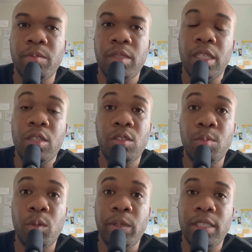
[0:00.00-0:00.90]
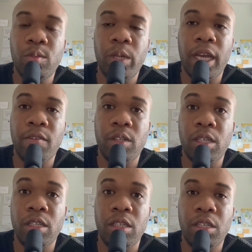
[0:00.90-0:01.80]
in those moments we have
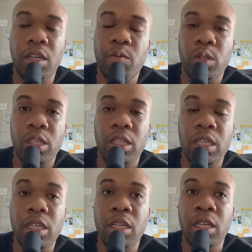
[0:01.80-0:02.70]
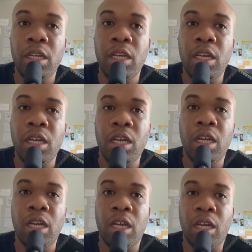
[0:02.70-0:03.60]
to definitely
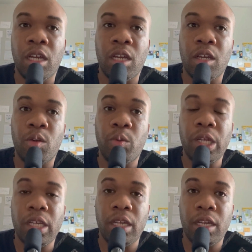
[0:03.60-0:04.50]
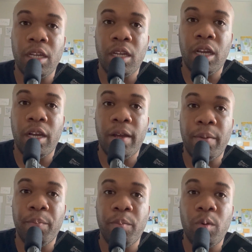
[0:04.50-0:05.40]
really
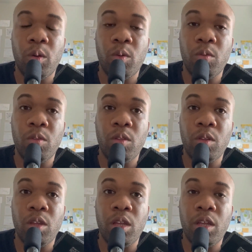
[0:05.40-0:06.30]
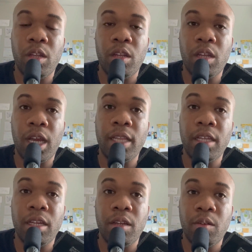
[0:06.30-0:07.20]
I
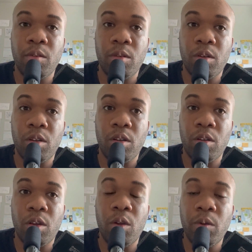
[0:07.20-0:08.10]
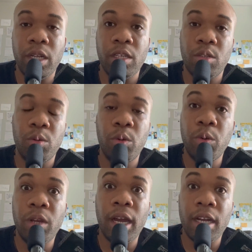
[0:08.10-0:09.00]
think hone into
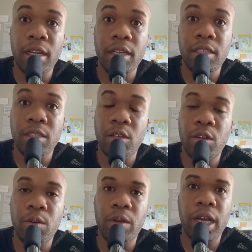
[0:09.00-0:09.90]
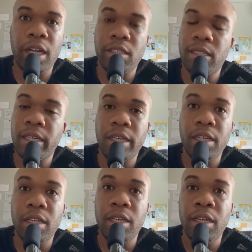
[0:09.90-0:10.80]
who God is. You know, God is
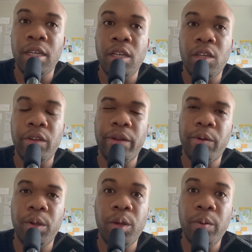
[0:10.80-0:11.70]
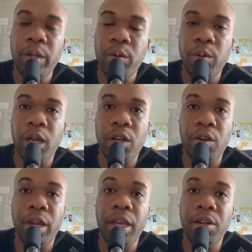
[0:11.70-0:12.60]
good, you know, knowing who our
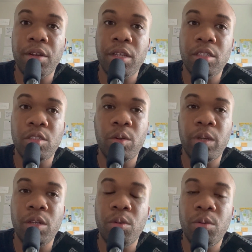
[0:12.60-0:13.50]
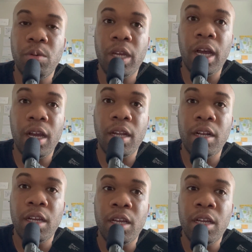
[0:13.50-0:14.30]
Creator is, knowing who God